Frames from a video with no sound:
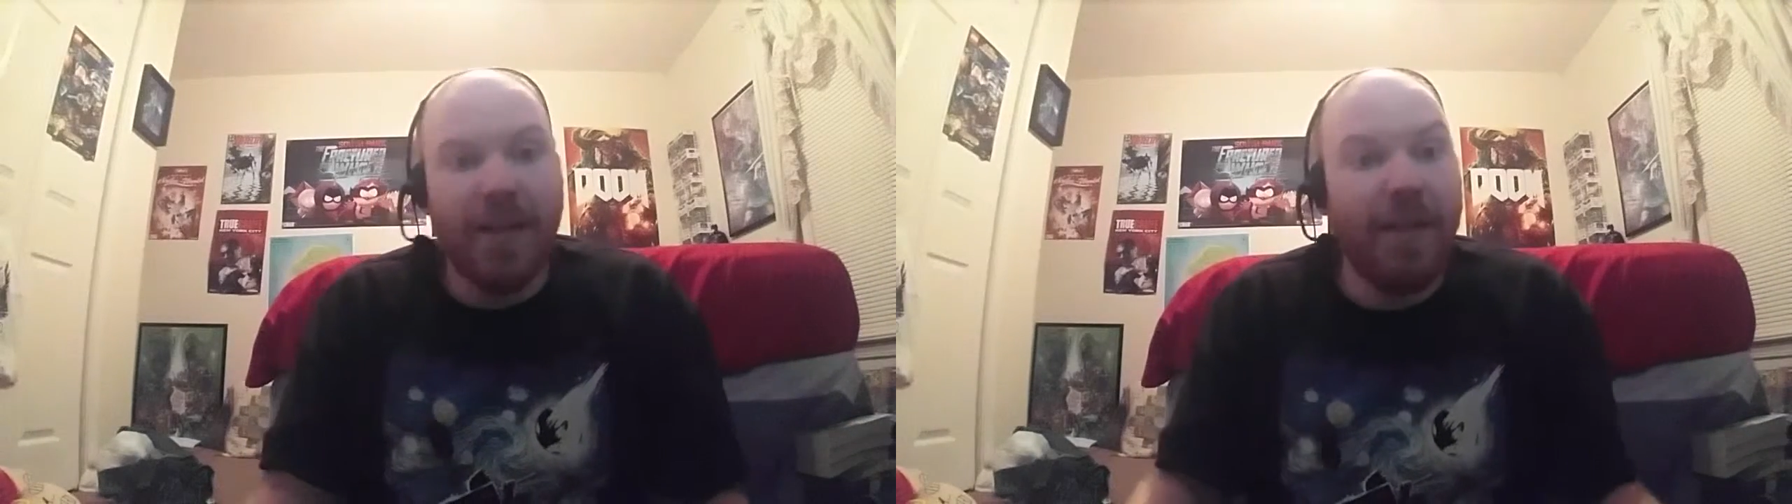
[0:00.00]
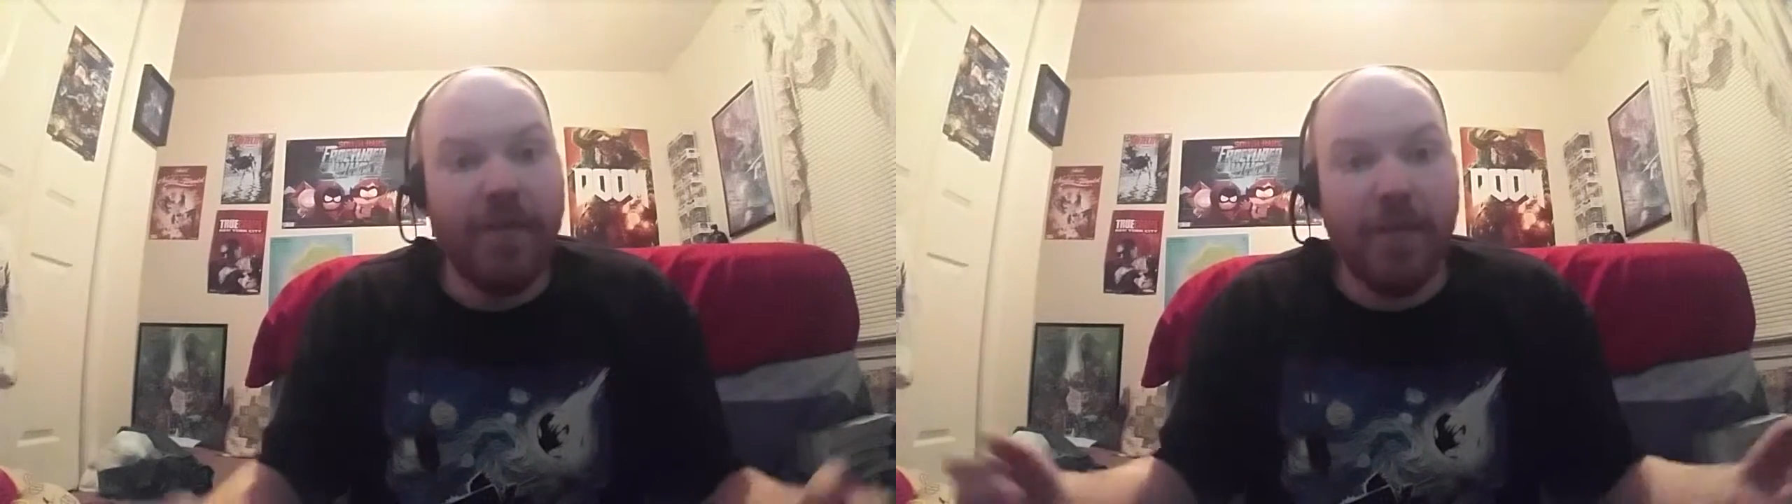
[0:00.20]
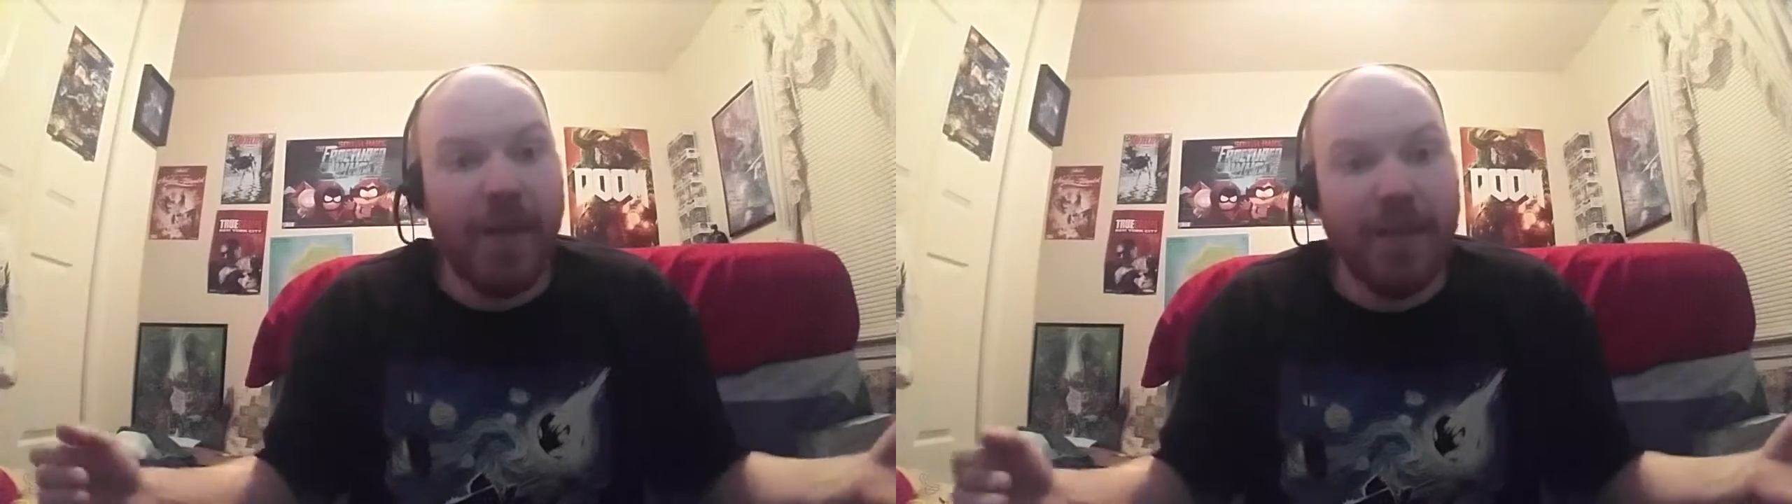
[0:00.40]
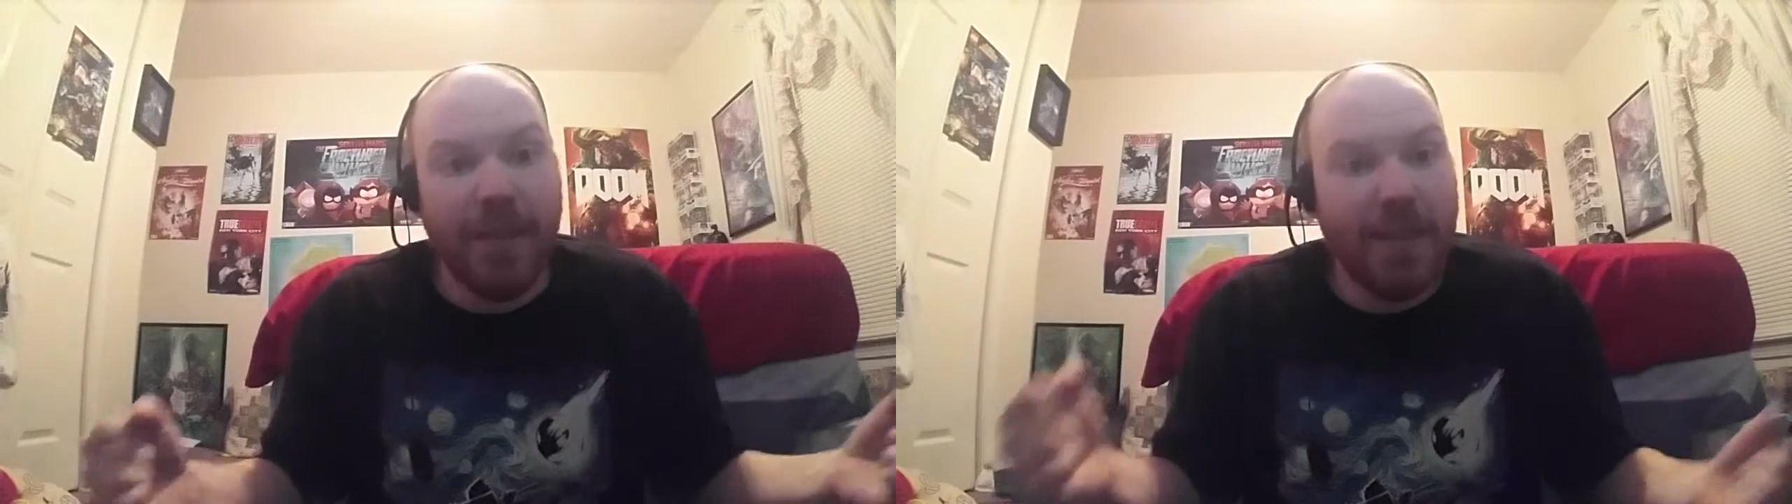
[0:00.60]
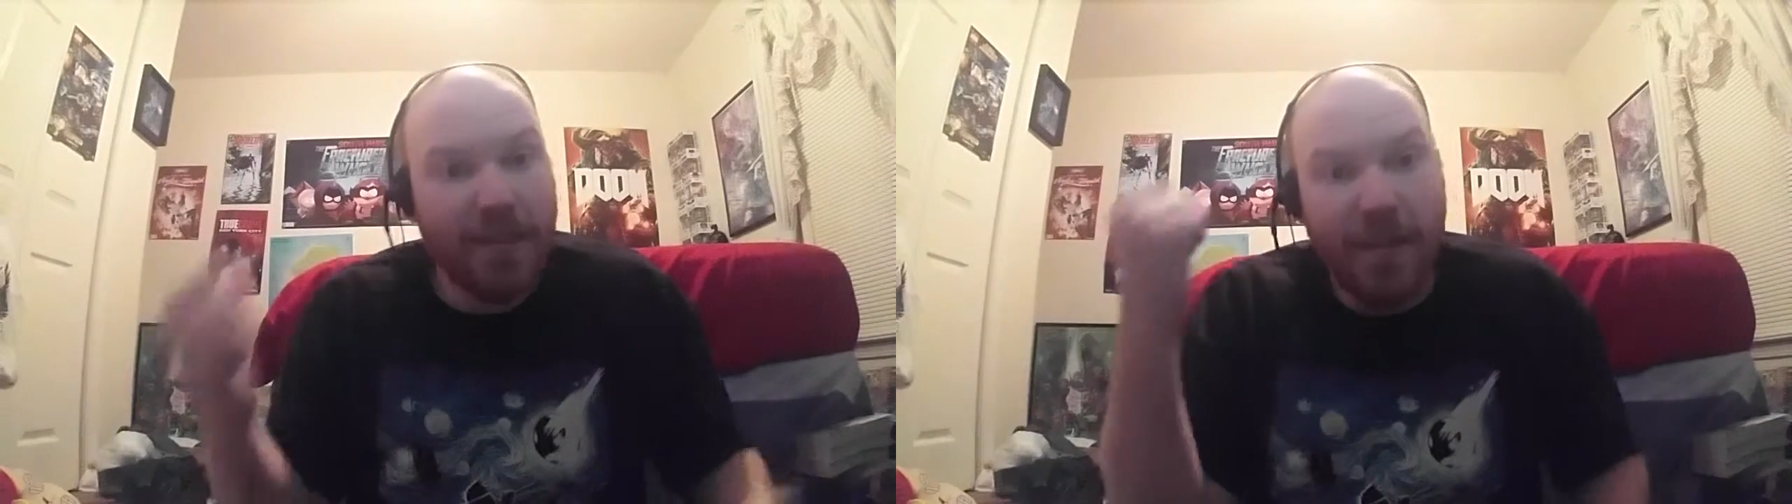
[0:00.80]
everybody's
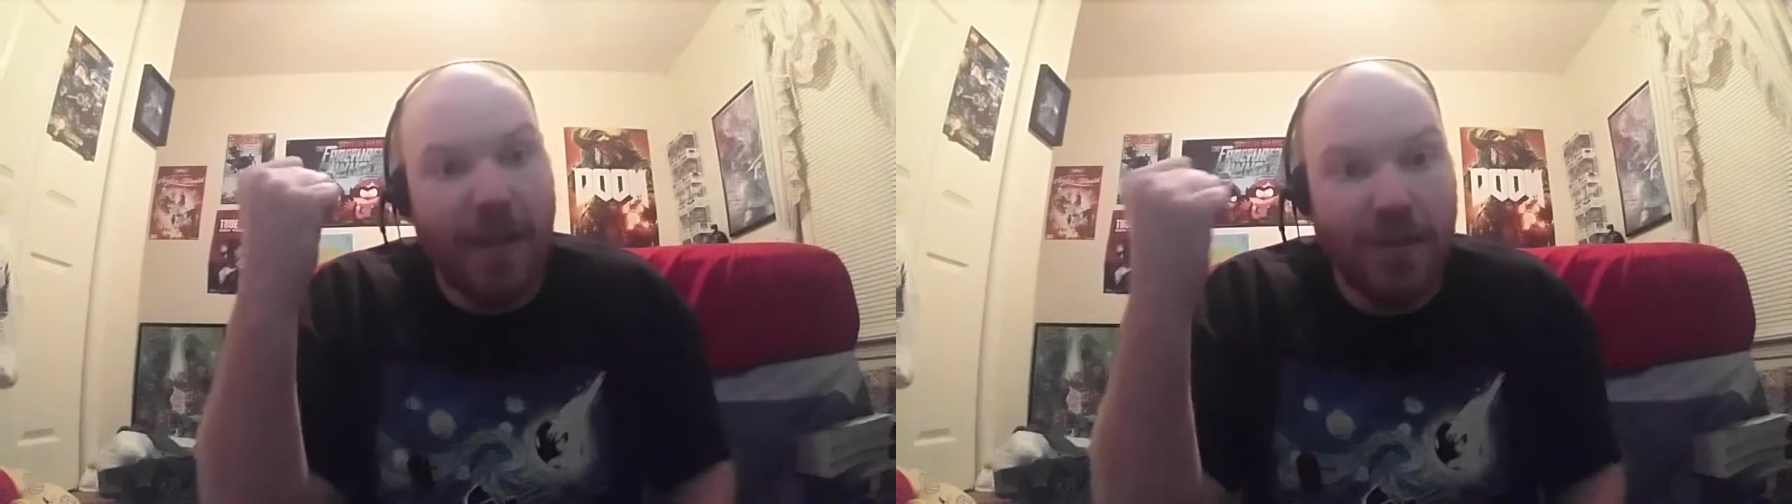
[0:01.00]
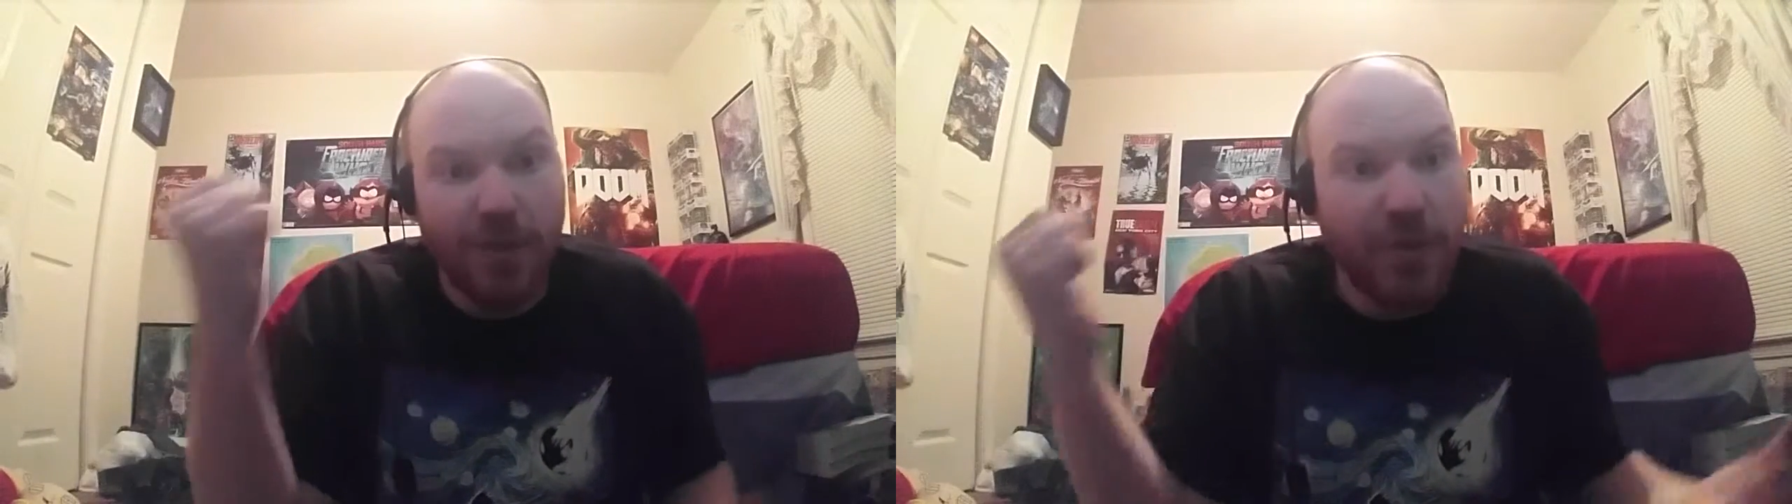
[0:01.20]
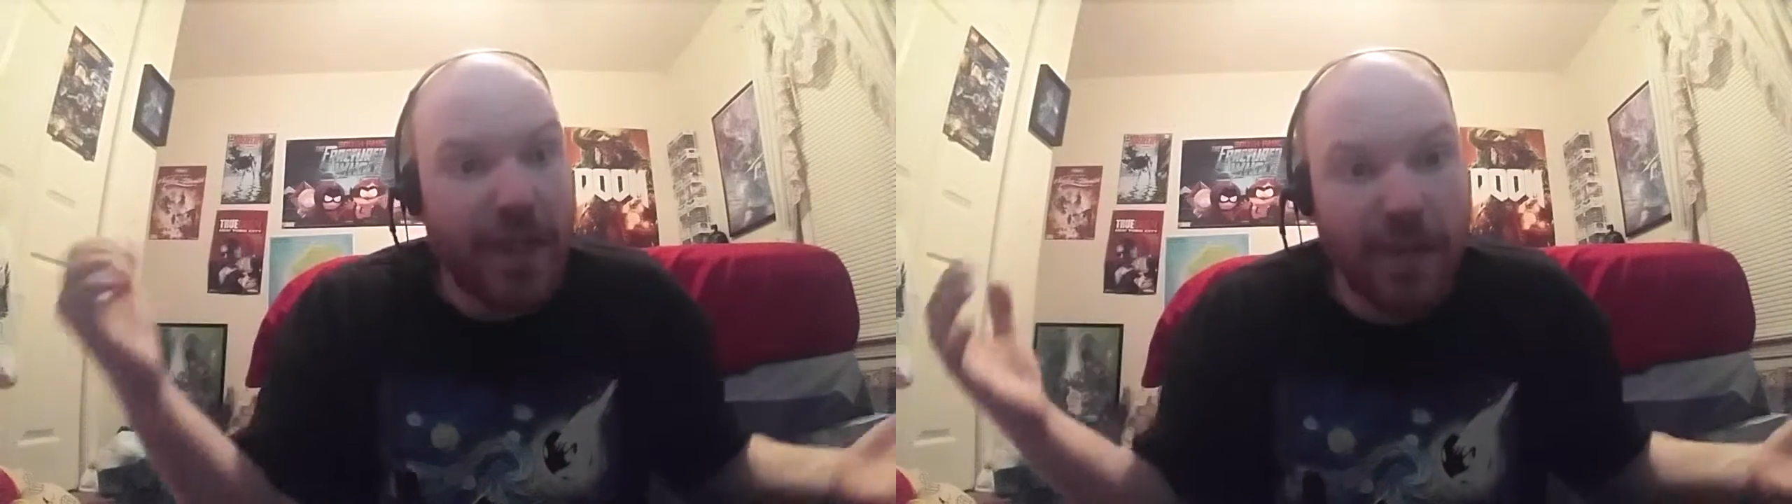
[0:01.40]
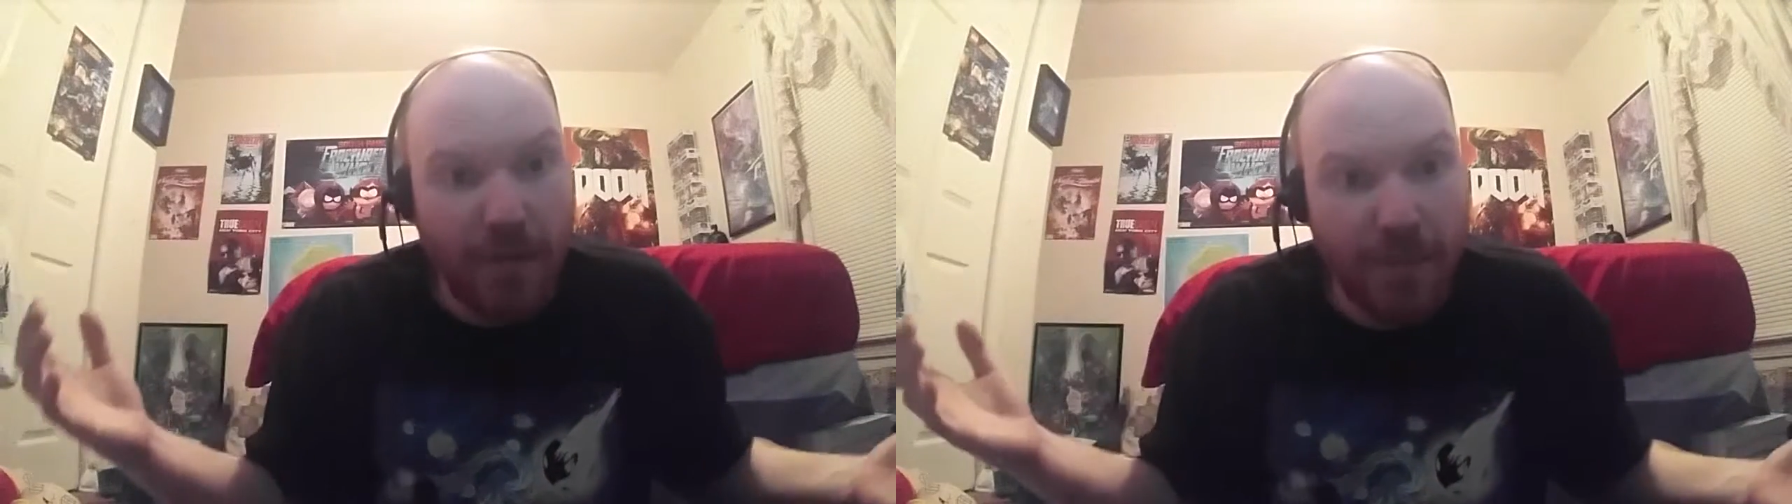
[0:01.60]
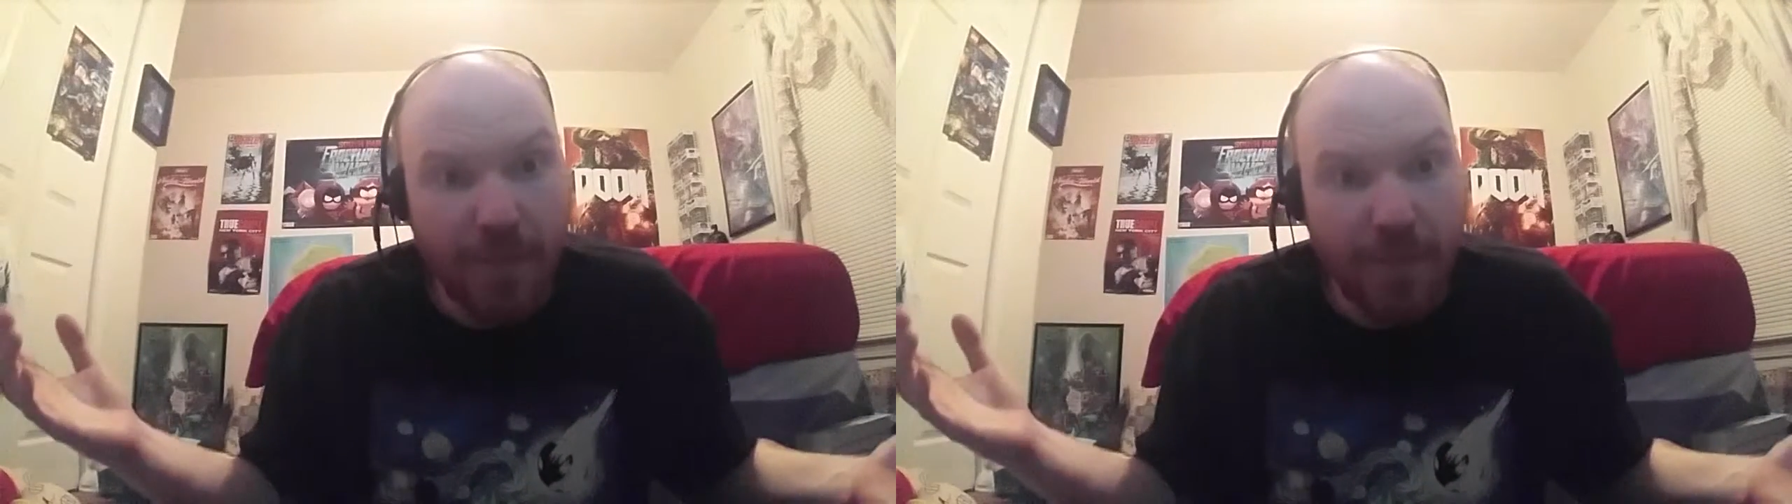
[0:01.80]
dick standing straight up.